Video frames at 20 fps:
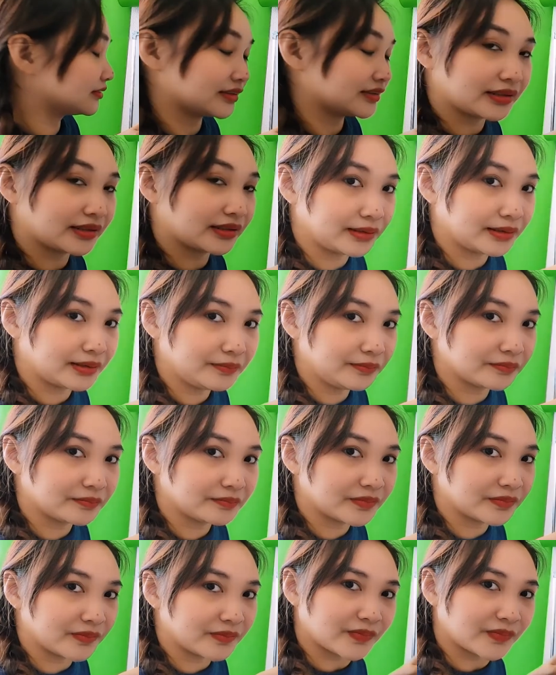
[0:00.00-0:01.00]
Okay,
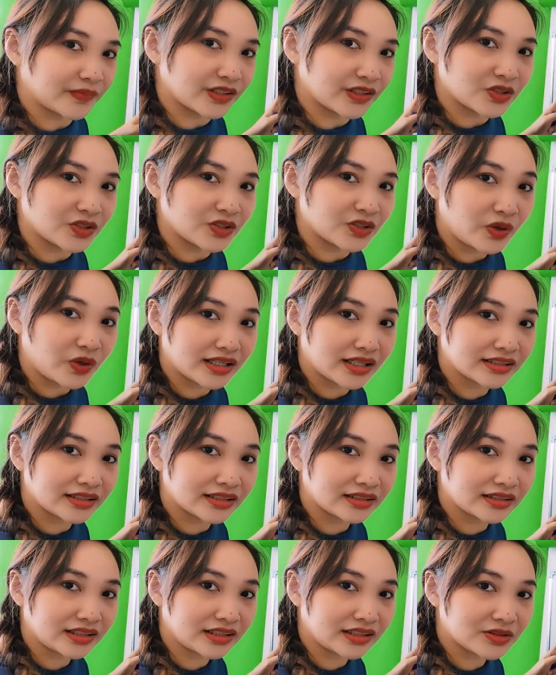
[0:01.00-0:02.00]
this two angle
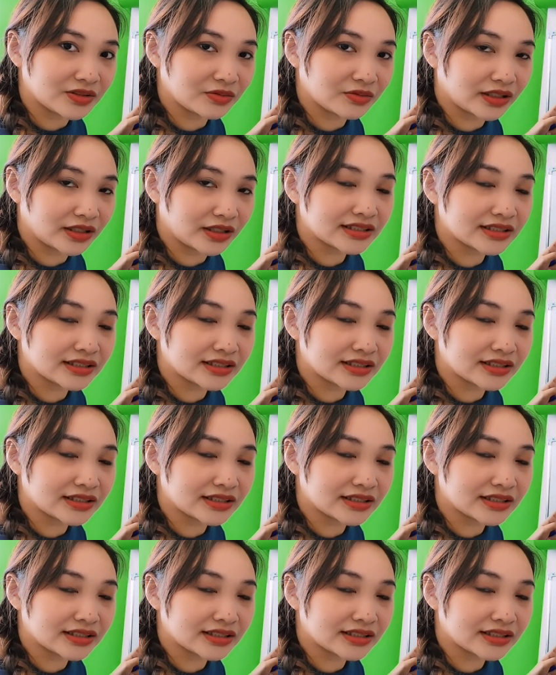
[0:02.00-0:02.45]
is what?